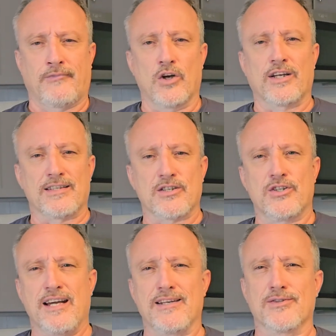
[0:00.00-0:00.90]
Okay, so you
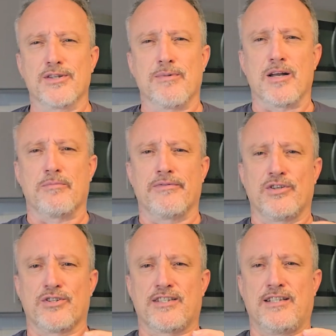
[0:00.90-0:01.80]
got down to the bottom of
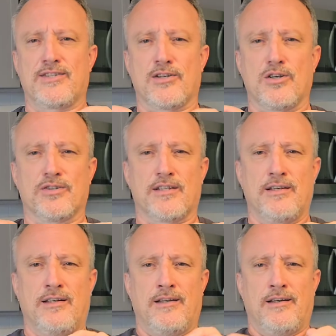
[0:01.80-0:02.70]
your sea salt.
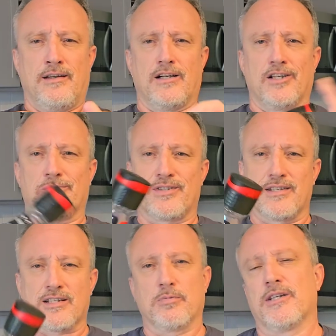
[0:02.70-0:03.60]
You see
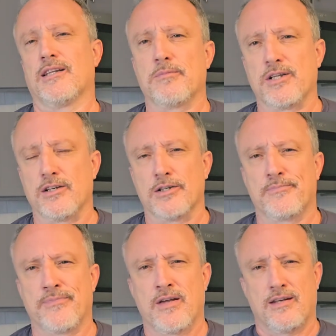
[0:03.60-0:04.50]
it's completely empty here.
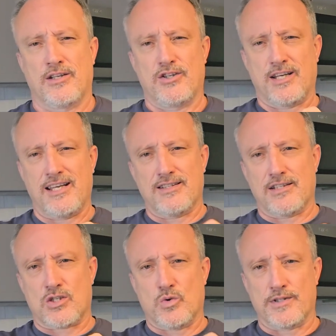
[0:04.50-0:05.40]
Now you can't
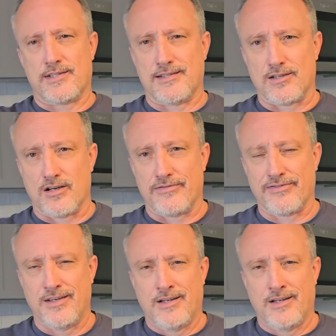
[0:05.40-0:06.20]
just twist these off.